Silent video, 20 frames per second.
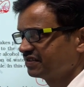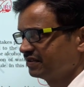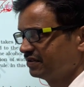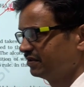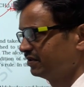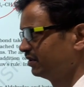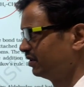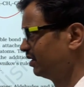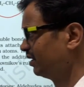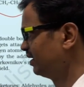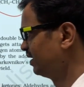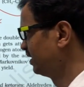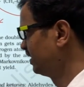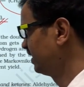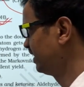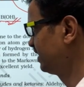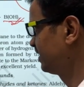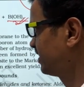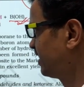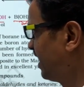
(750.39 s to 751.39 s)
protic acid.
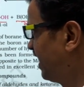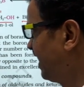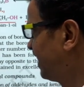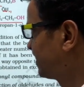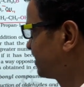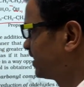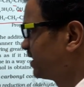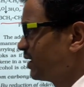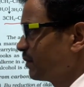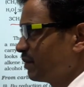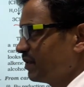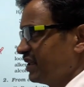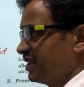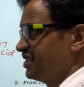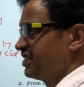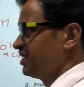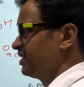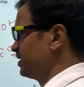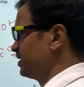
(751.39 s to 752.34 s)
It acts as